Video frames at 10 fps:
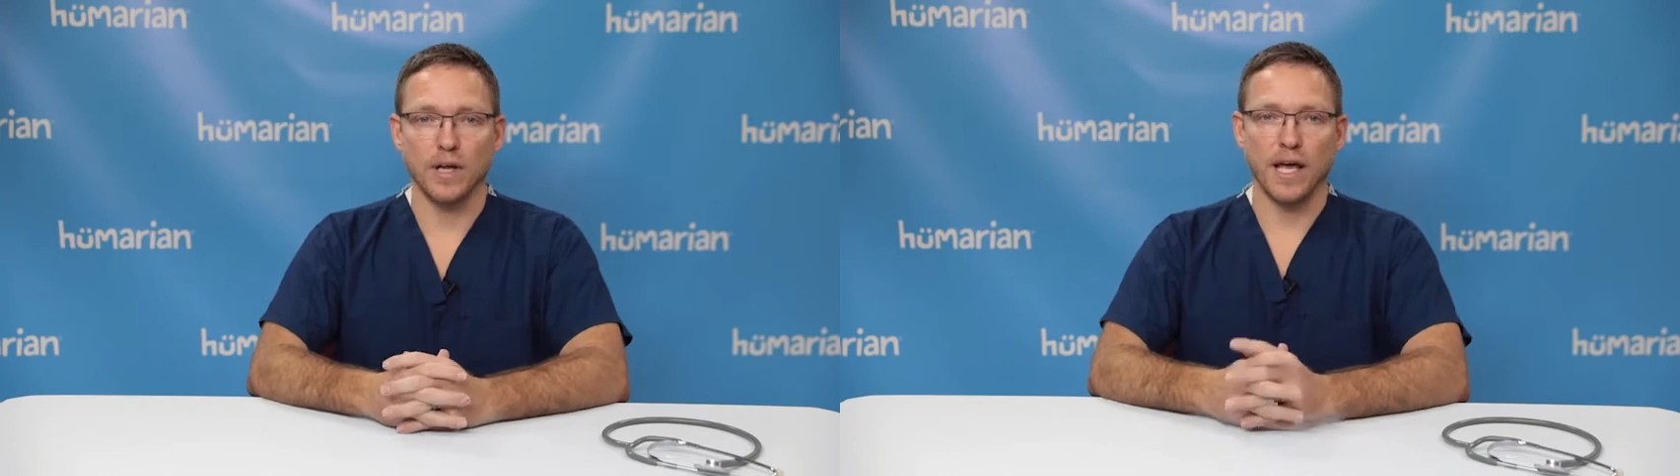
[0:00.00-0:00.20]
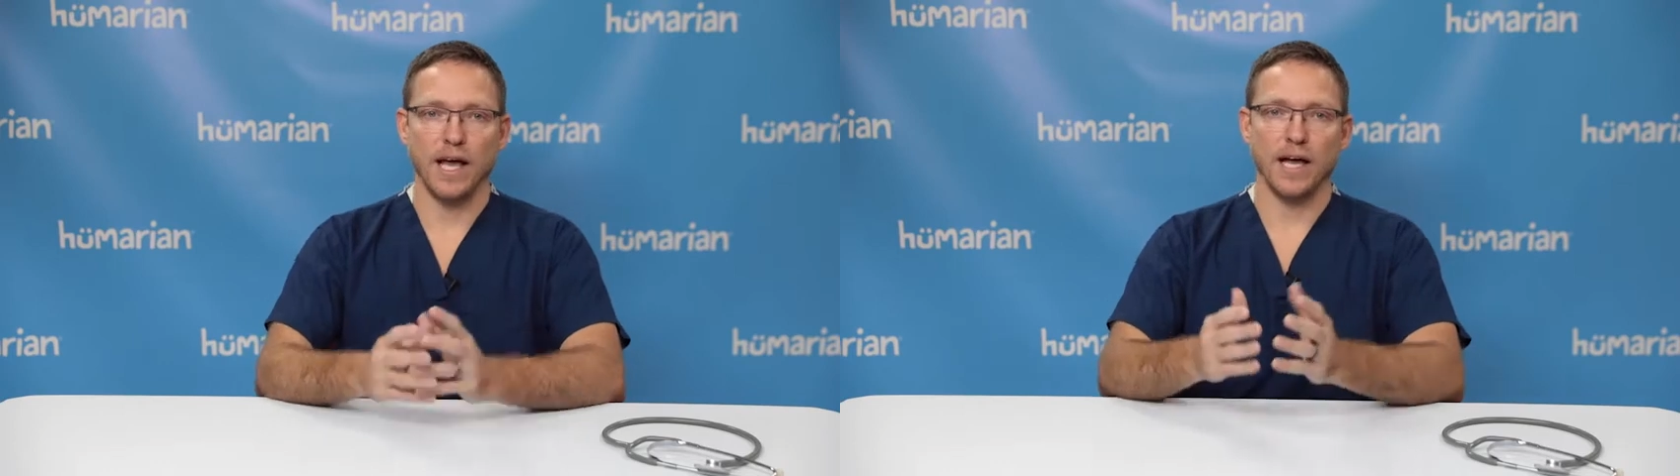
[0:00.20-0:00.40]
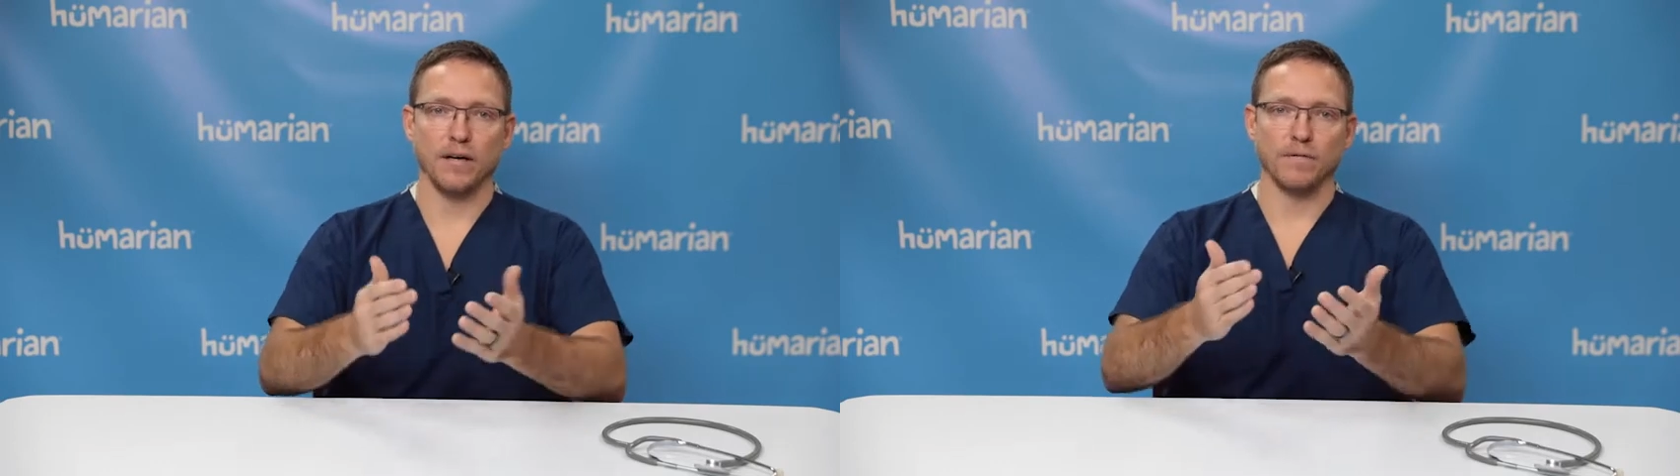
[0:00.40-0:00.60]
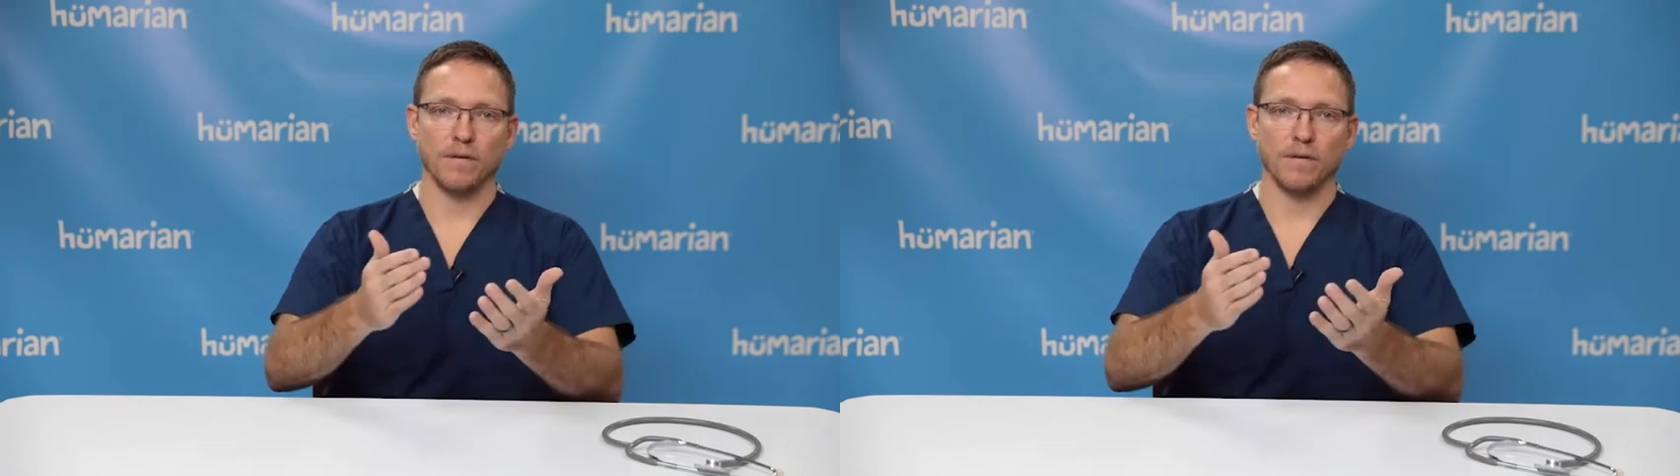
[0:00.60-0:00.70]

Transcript: to have